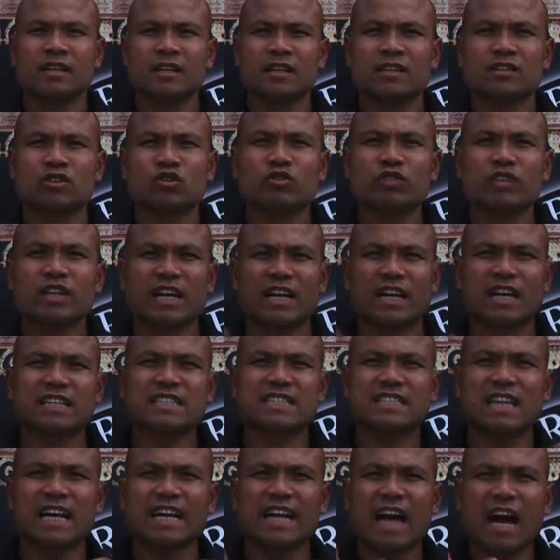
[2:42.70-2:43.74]
So you can
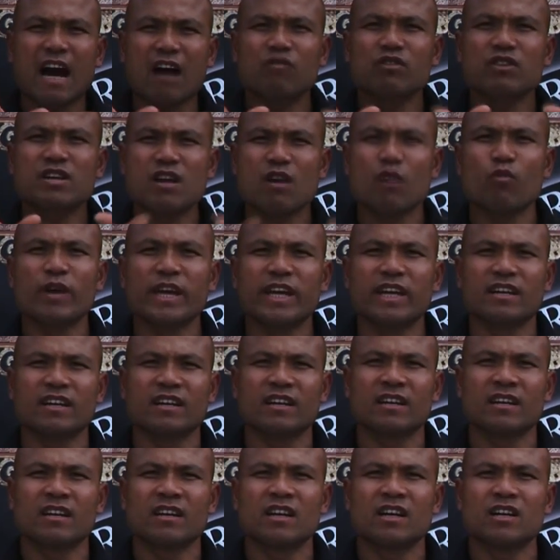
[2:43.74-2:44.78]
understand how to go in
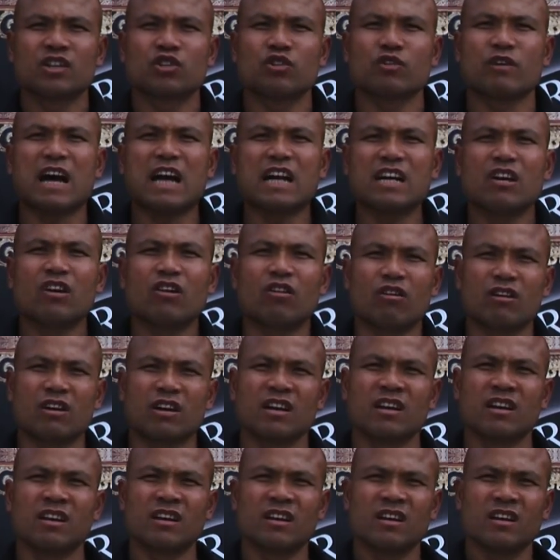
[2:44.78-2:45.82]
to unlock
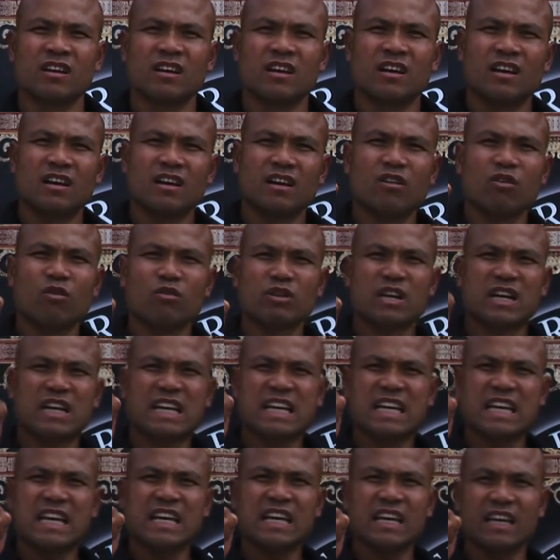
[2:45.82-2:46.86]
all the
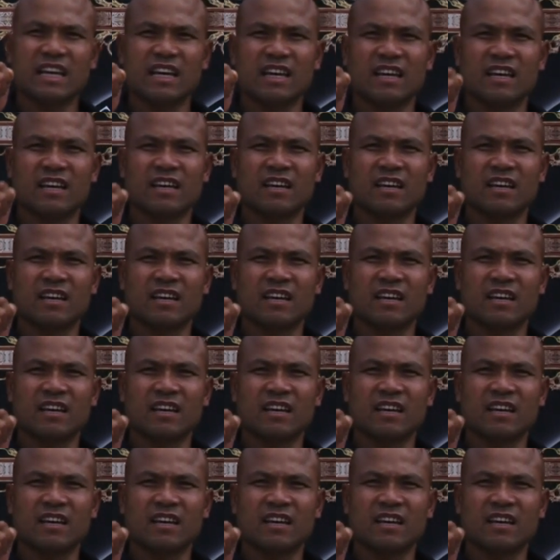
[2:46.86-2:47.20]
key